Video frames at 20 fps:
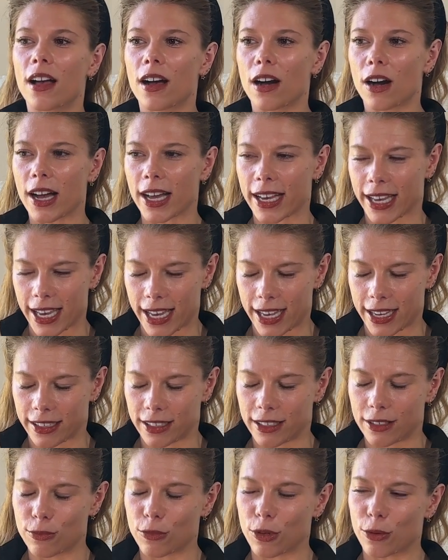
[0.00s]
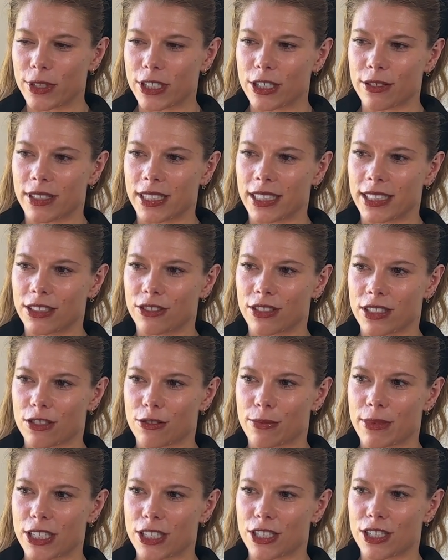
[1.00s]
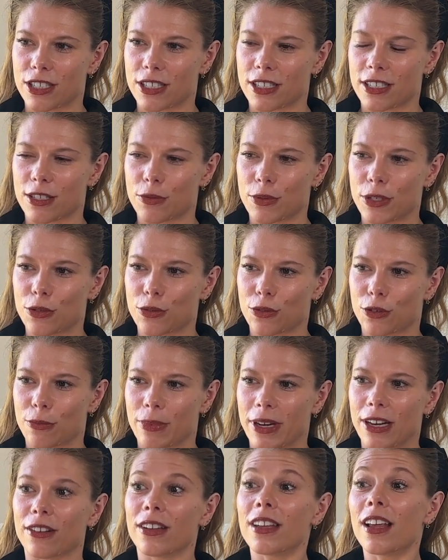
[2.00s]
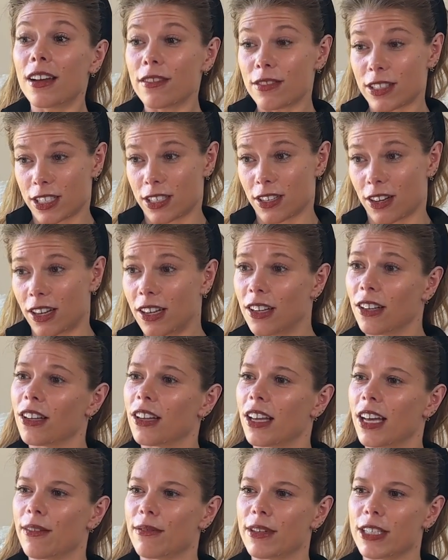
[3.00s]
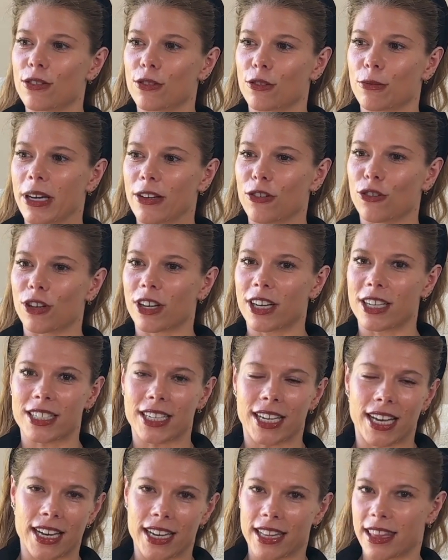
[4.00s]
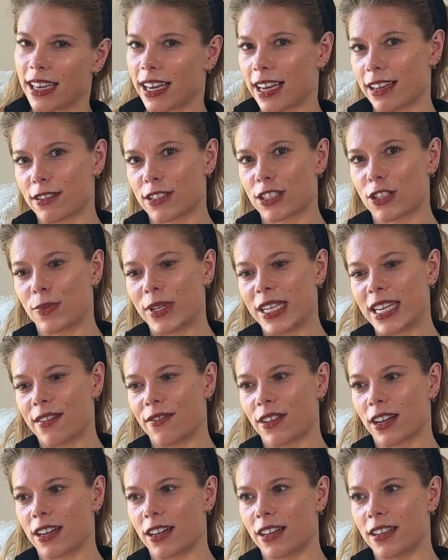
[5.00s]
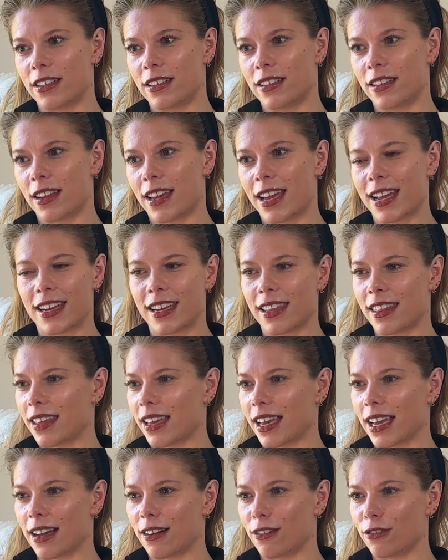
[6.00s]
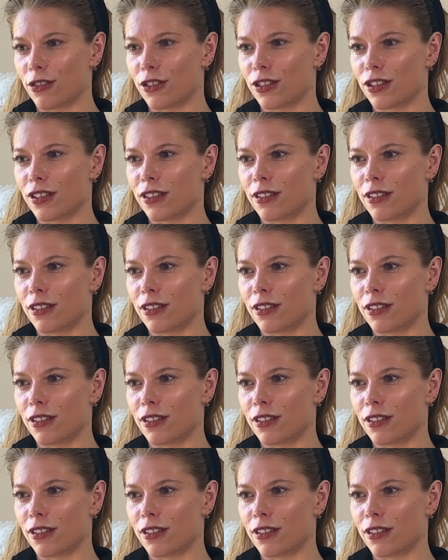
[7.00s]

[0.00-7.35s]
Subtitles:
again, what we do at Elite Transformations is we talk about lifestyle and we talk about not cutting anything out. So we never cut anything out.